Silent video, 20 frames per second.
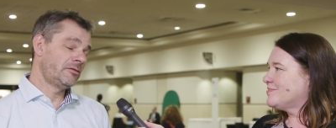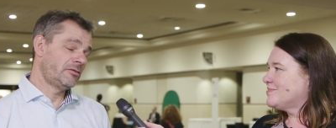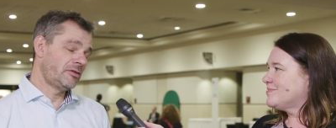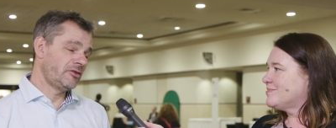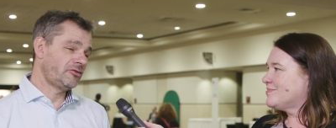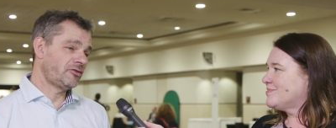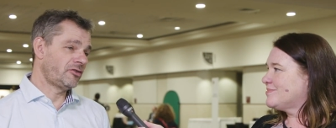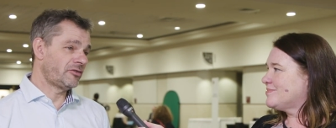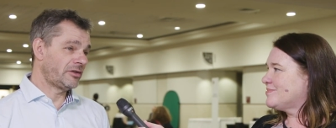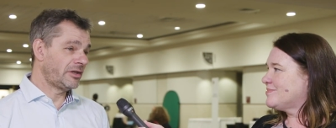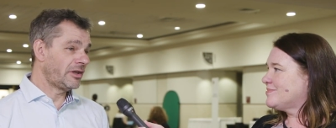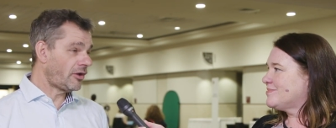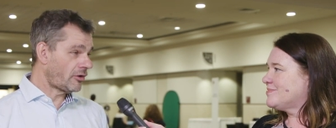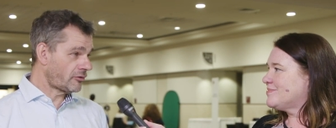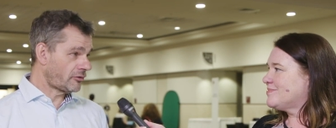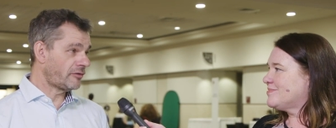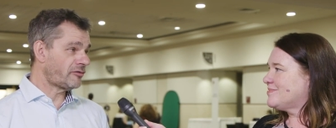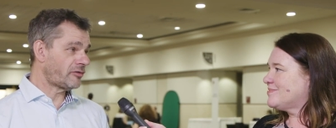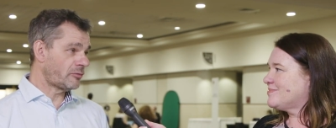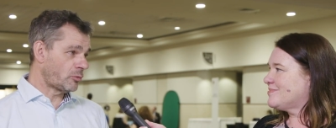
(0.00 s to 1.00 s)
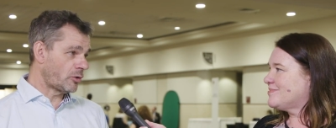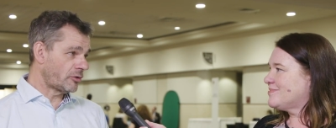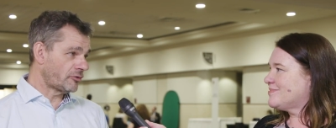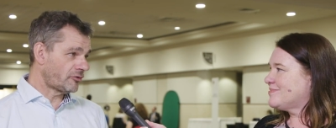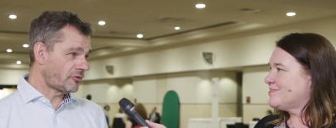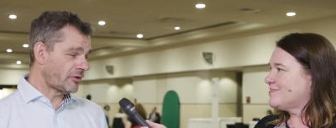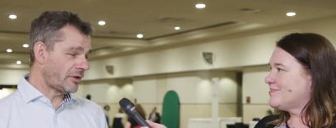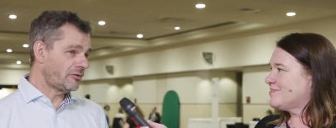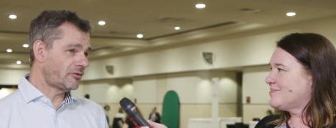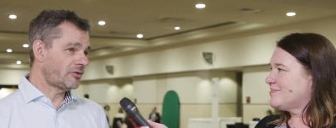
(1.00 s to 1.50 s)
Speaker 1: This is largely from one
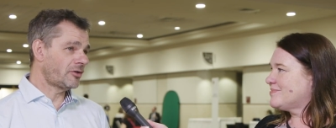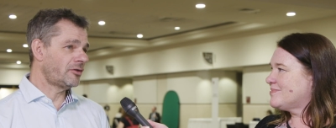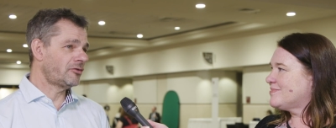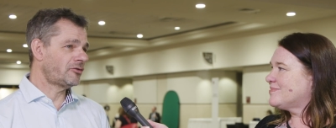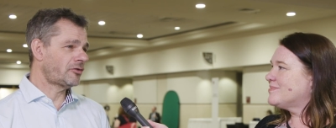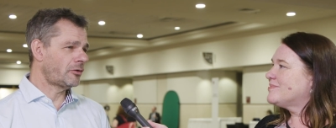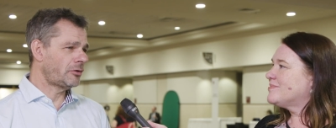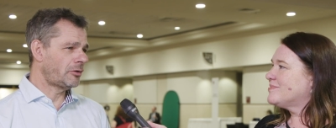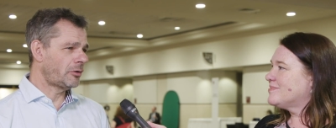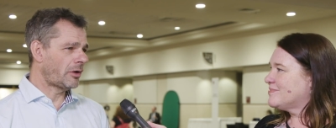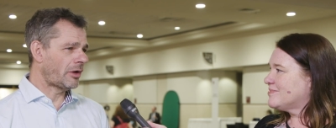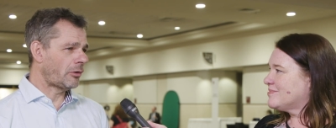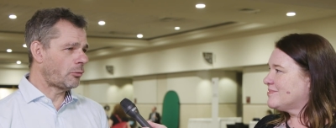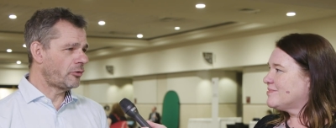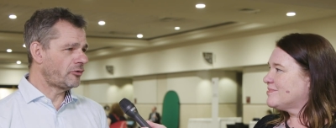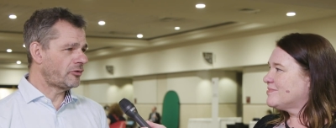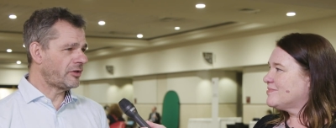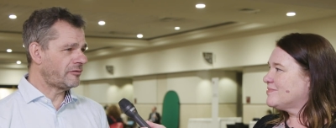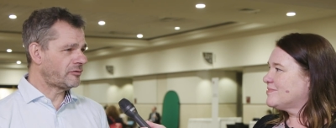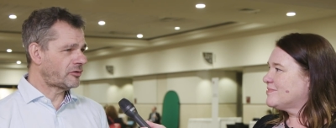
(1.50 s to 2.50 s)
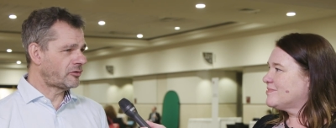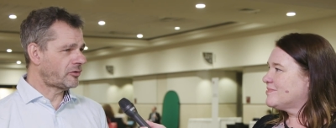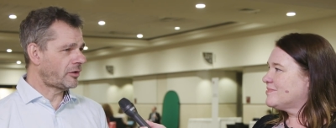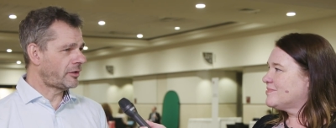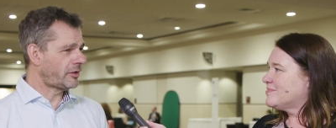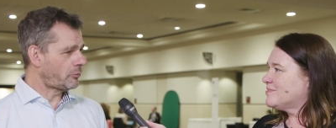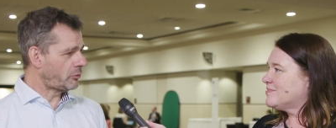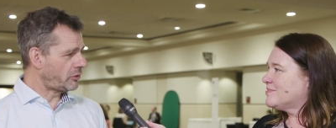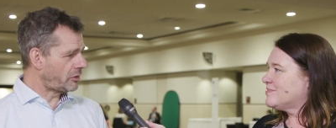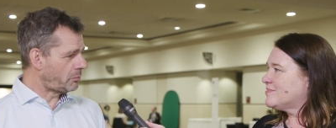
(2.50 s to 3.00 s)
centre, so you always have to
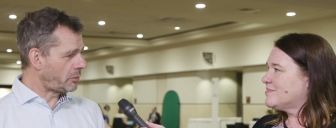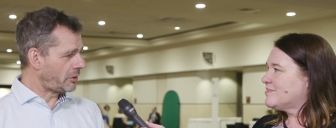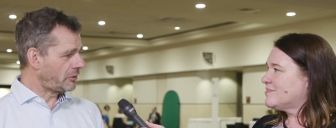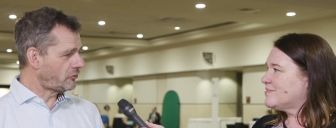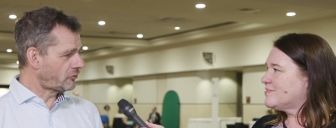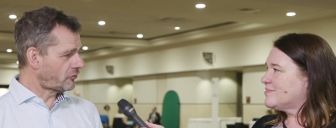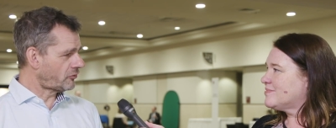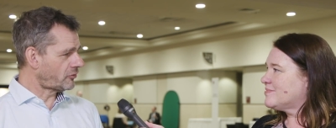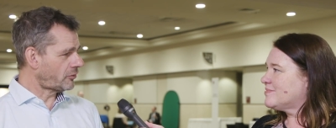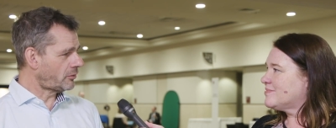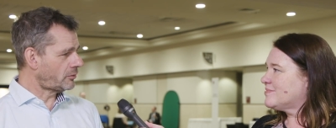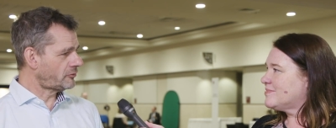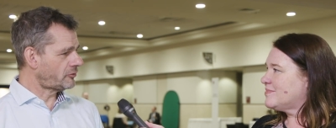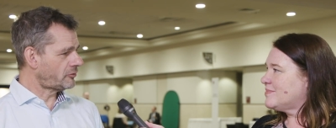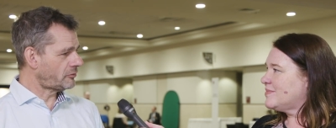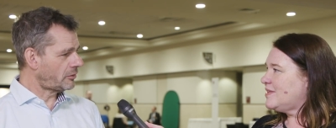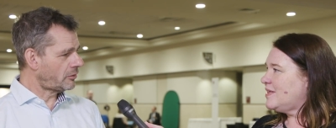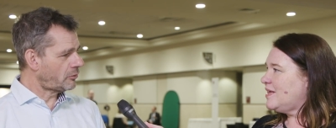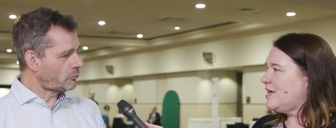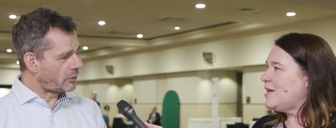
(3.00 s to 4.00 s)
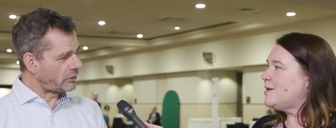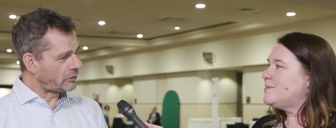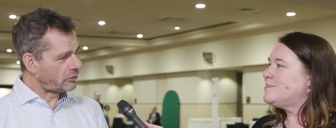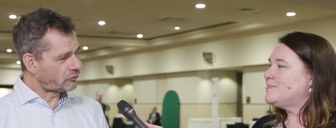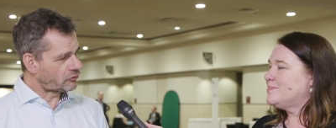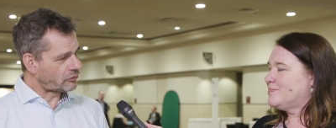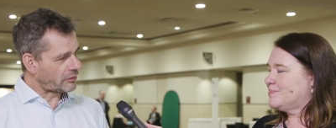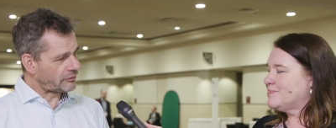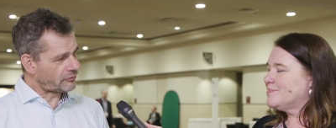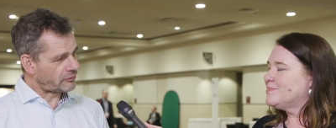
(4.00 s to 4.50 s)
take it with a pinch of salt. You know, when
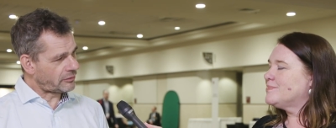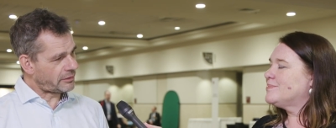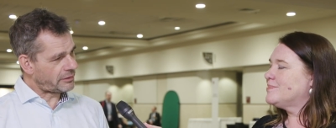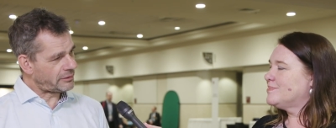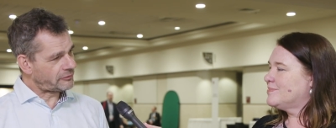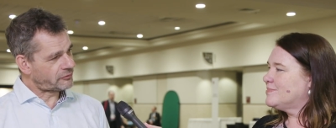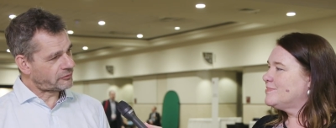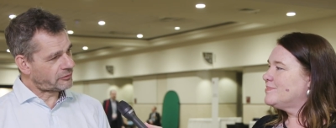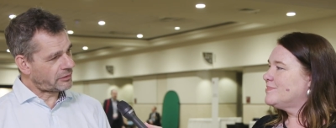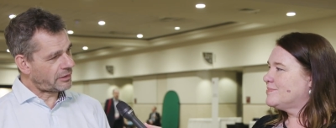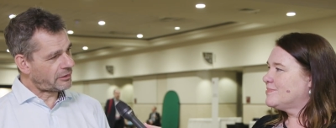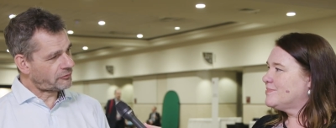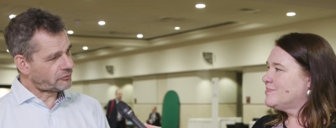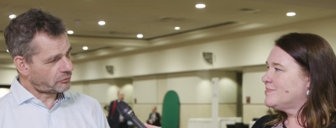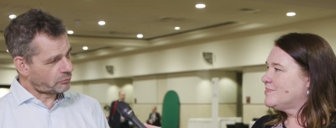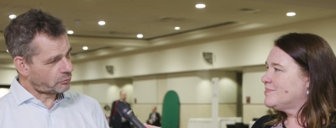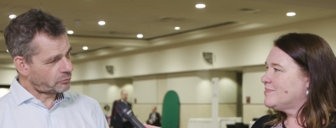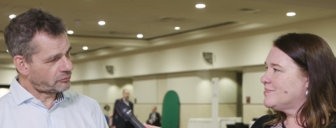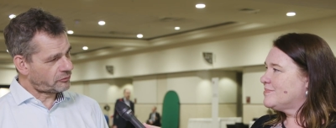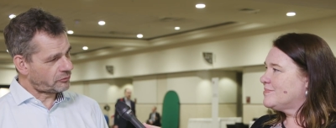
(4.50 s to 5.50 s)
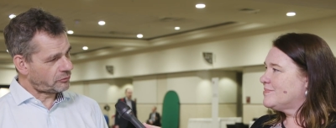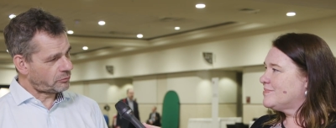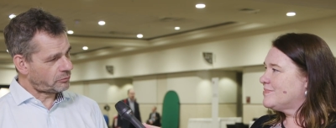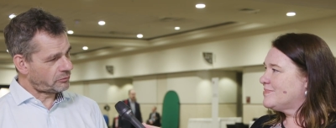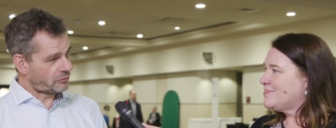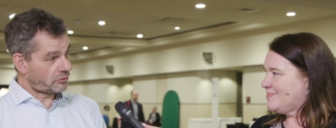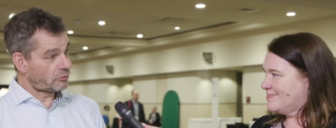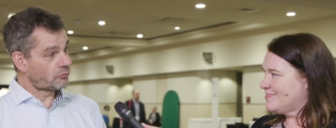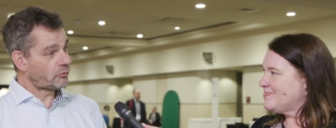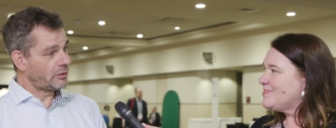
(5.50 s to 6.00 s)
you translate into that into
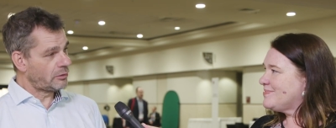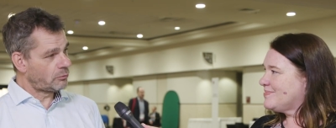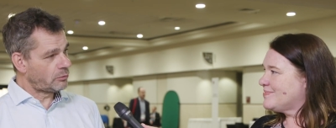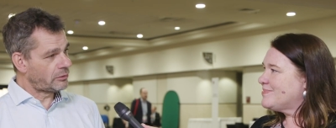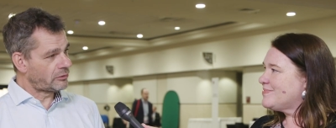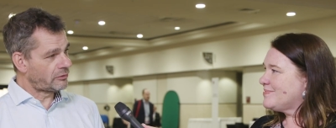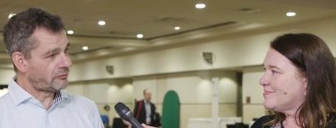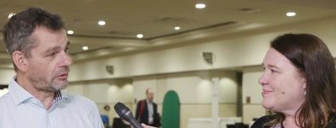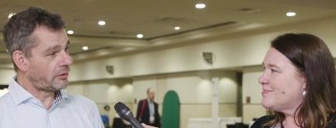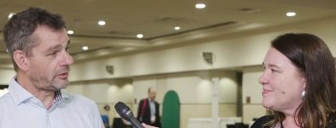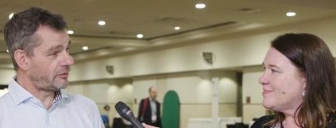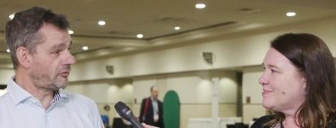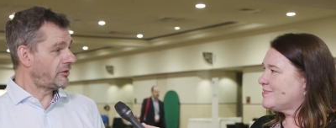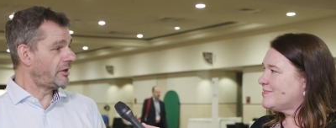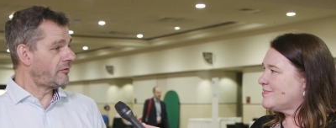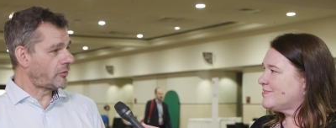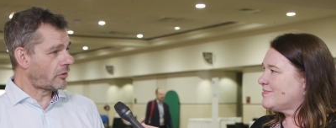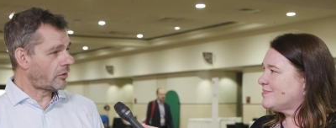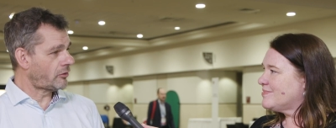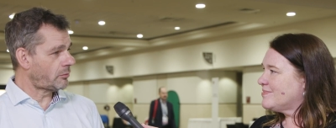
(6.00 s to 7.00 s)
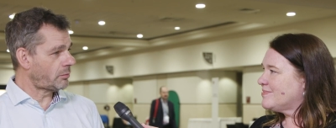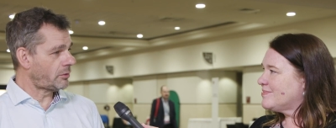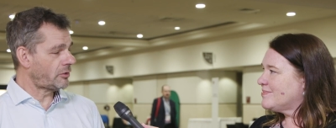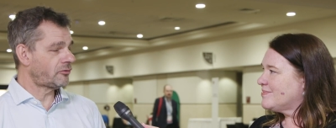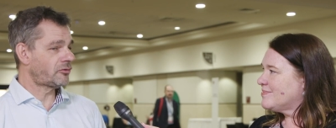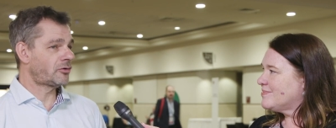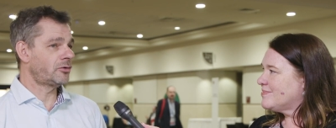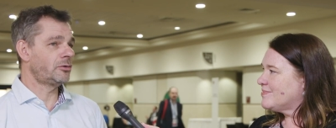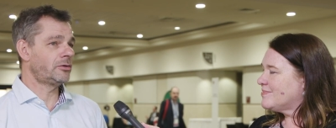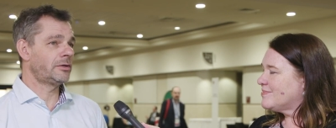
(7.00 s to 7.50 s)
to the real world, if you like, it's never going to be
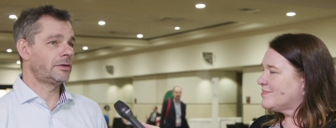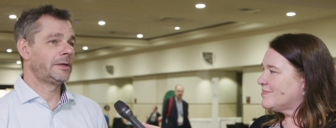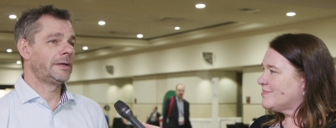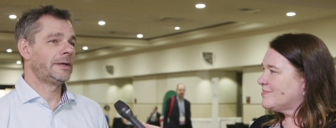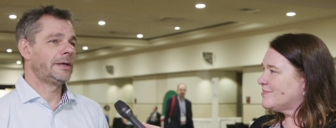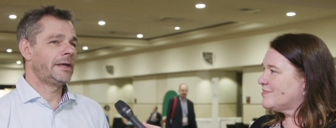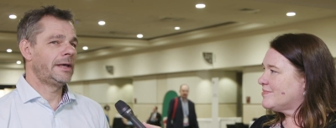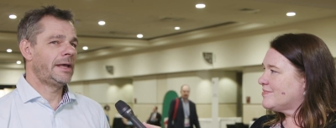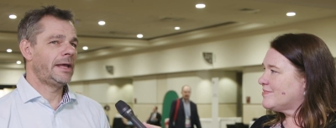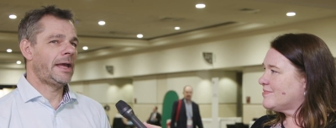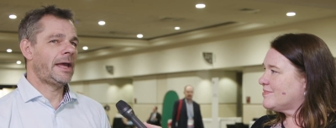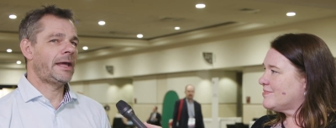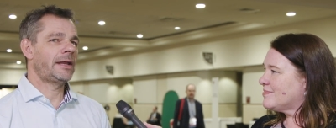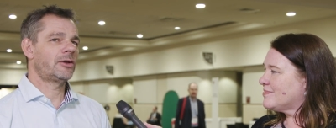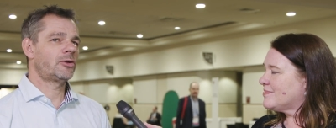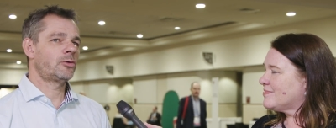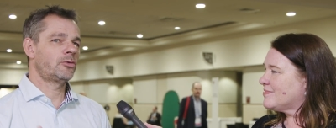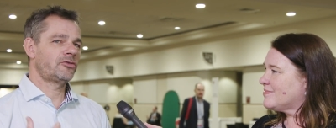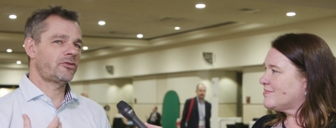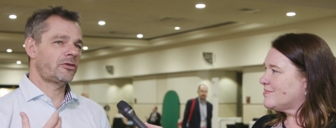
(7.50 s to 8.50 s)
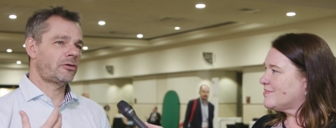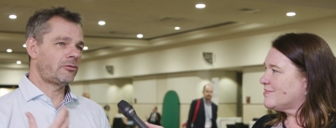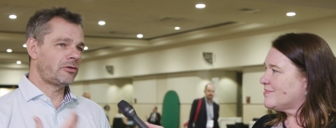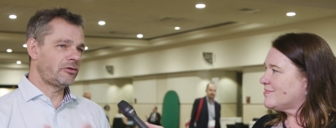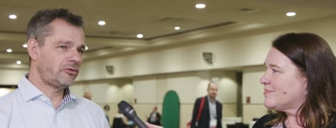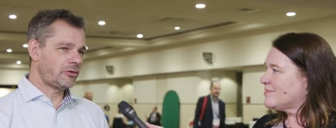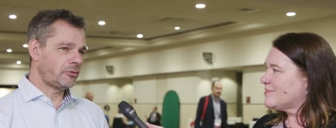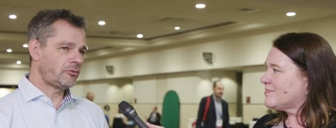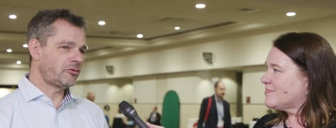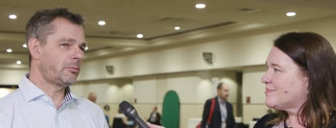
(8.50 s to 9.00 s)
as good. And of course, there are
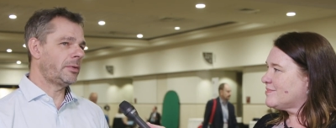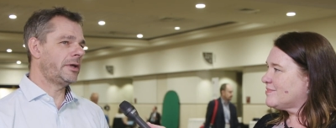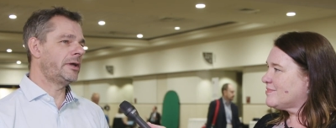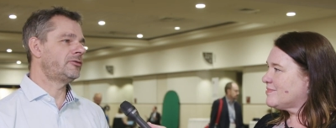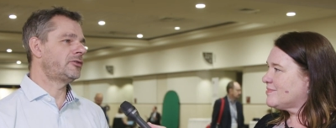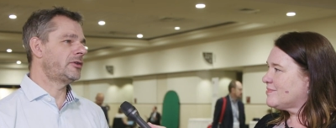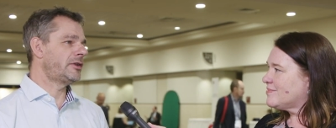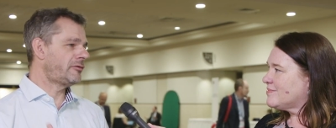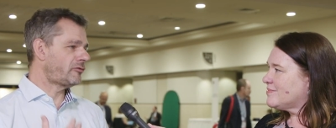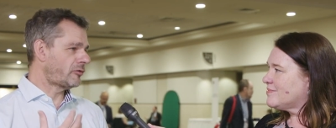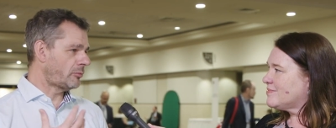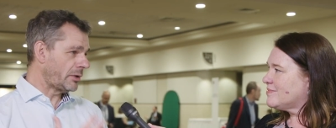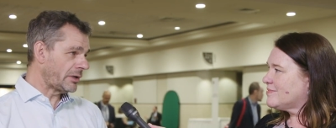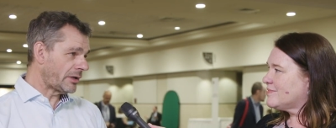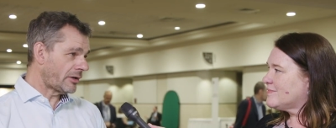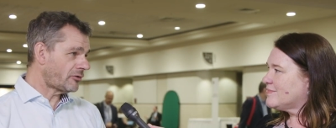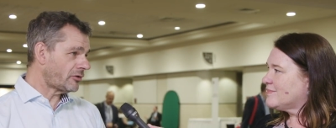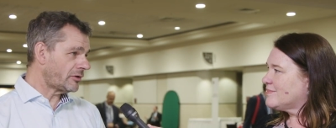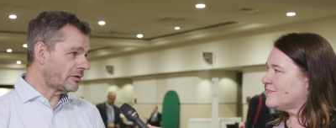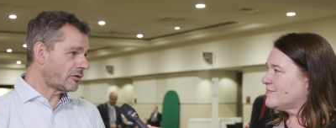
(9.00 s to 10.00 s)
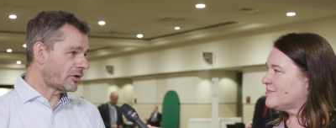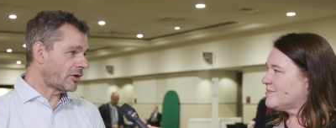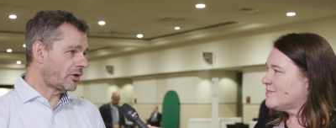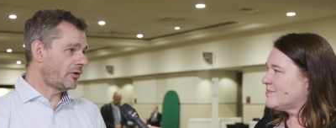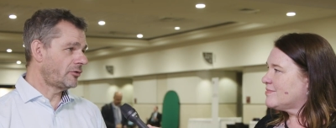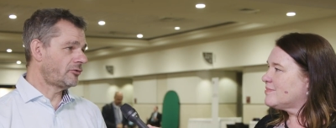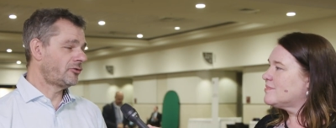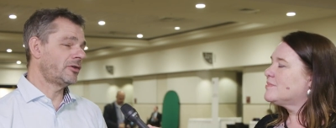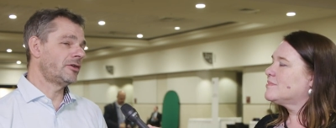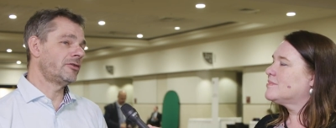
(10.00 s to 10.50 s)
issues about deliverability of
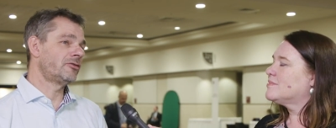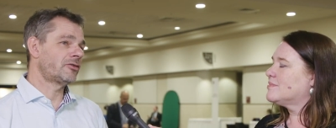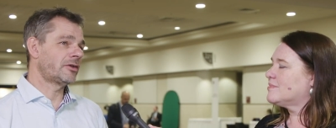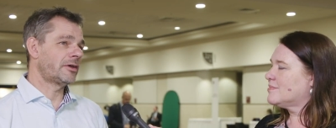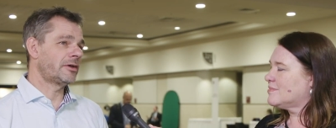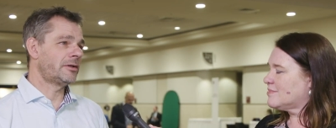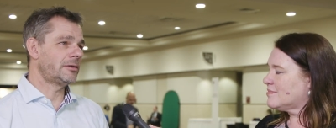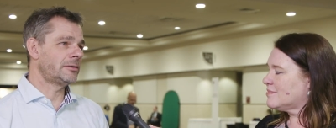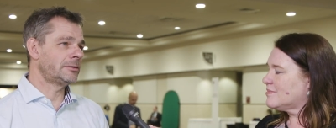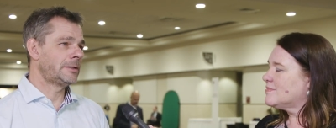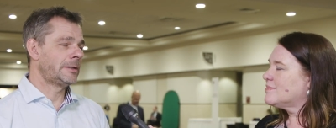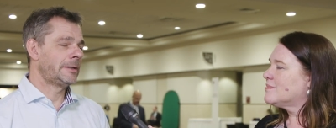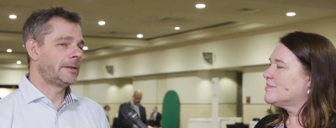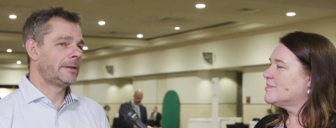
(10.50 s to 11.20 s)
CAR T cell